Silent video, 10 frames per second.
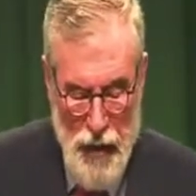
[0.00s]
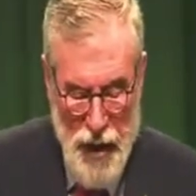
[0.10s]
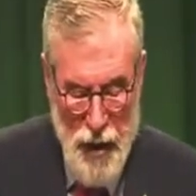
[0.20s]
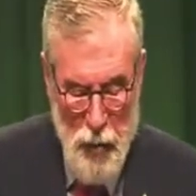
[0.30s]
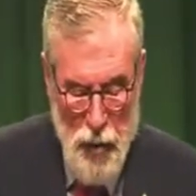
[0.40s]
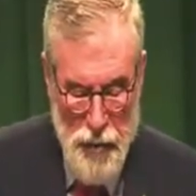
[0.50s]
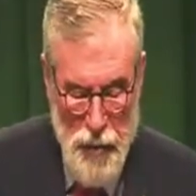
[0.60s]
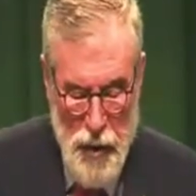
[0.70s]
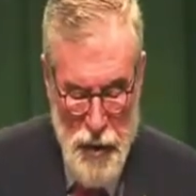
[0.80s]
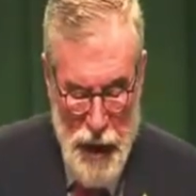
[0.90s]
anyone.
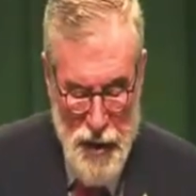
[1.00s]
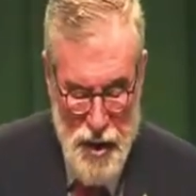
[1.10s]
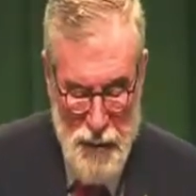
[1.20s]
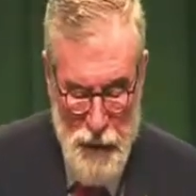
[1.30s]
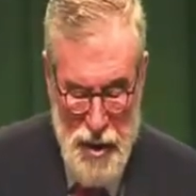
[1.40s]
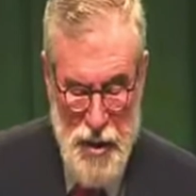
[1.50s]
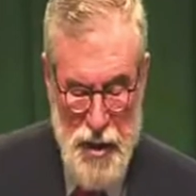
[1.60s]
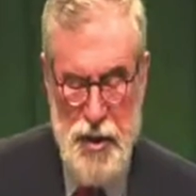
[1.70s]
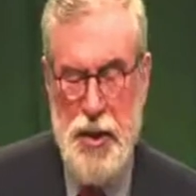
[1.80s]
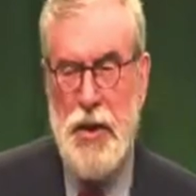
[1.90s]
They dismissed
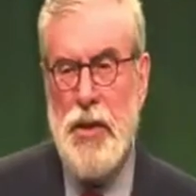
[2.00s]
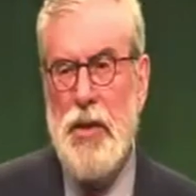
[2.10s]
this.